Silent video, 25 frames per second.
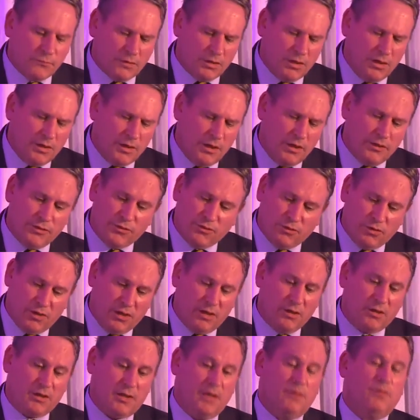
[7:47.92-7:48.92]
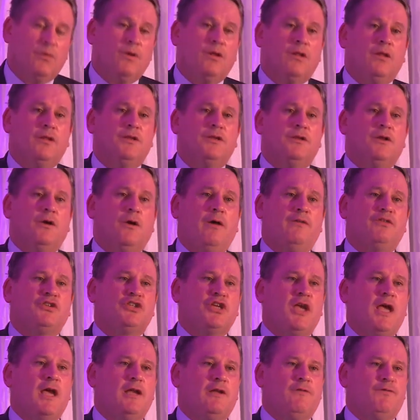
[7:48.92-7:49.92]
And I thought, okay, well, you know, I've
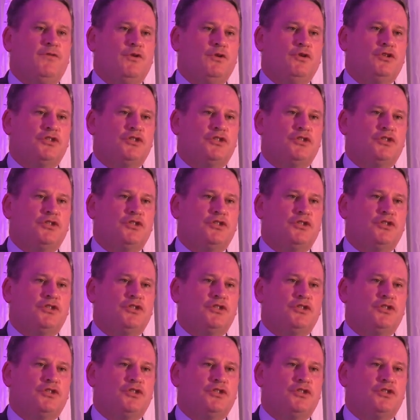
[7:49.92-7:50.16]
shared a few